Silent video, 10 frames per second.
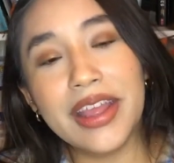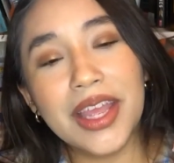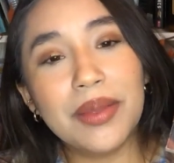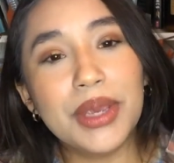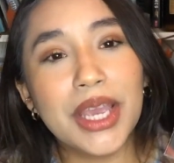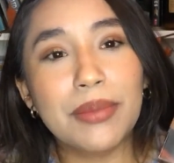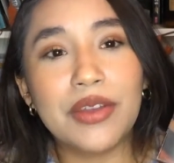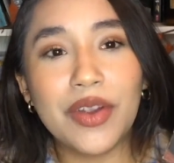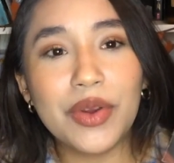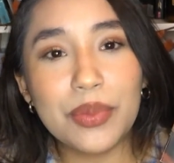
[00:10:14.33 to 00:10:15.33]
It became my
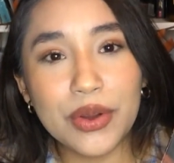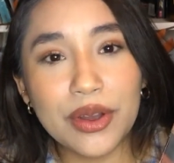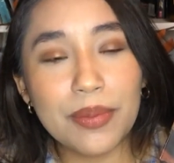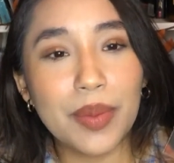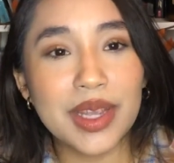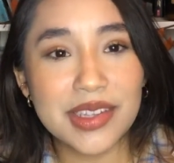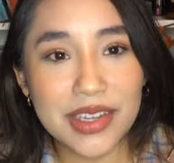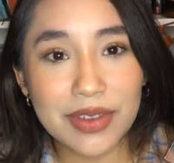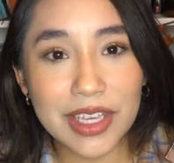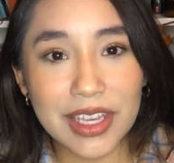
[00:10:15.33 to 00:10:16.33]
favorite book by
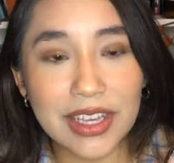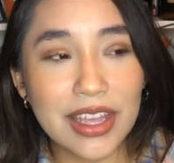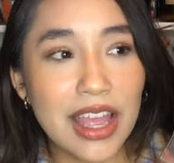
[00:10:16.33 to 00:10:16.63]
Stephen King.